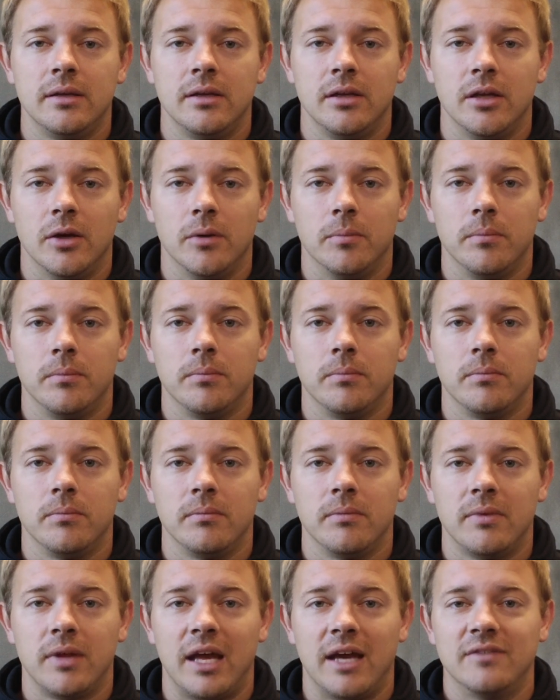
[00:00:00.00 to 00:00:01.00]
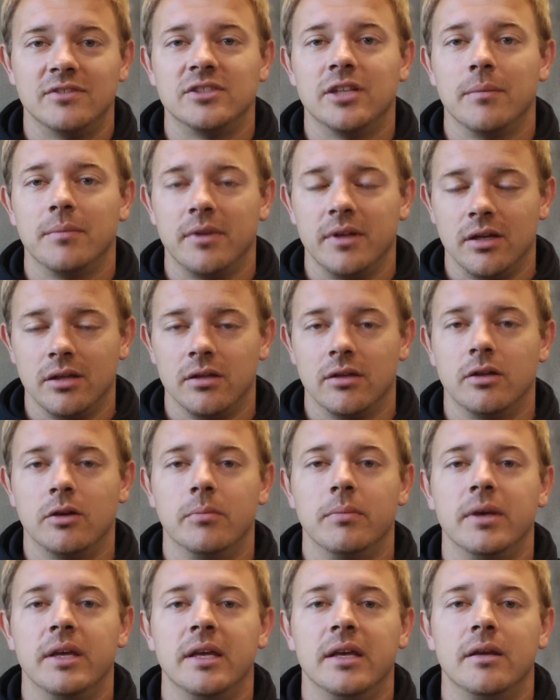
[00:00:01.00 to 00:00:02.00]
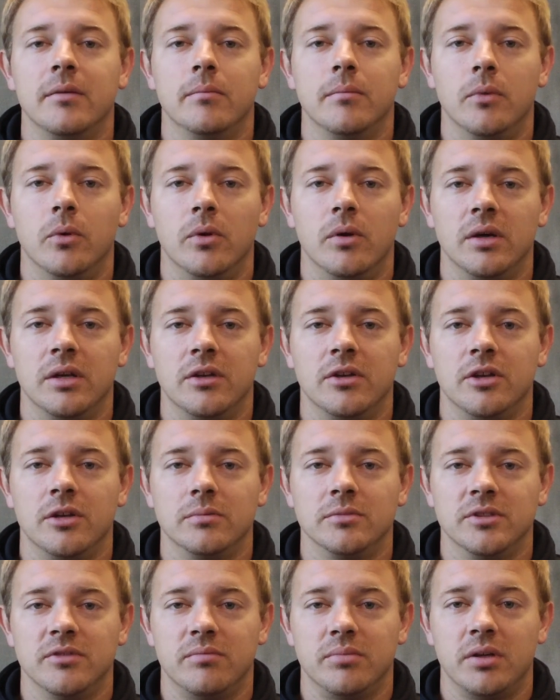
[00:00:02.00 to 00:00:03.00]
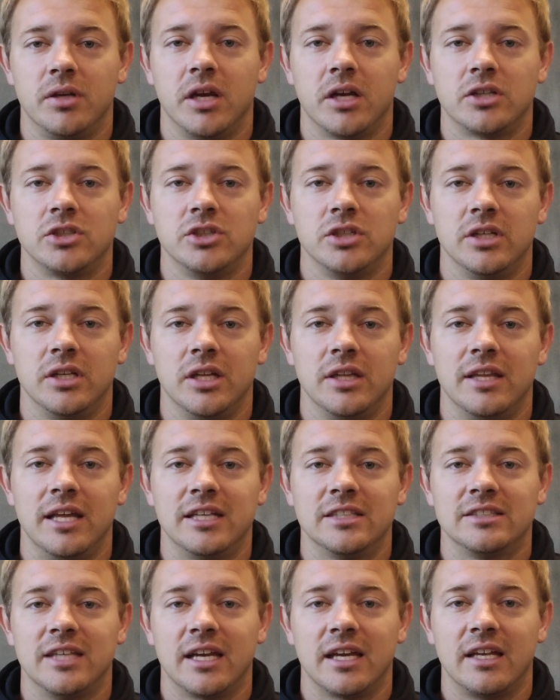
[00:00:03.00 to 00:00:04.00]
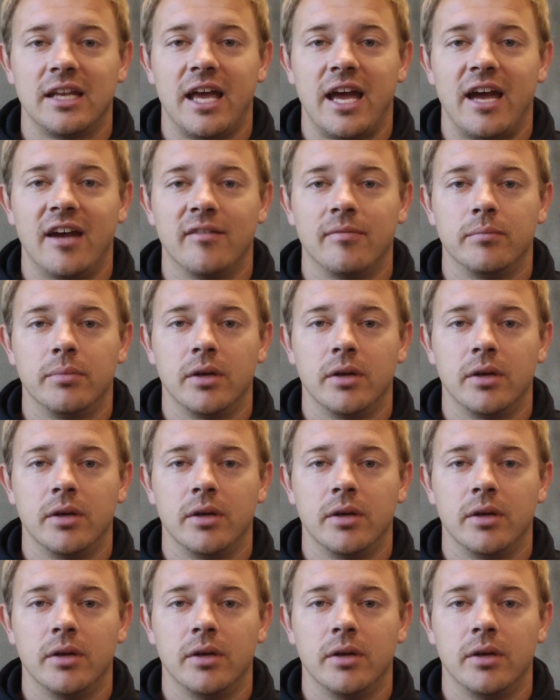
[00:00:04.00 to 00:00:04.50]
you know, have something a little bit more in terms of production in that second half.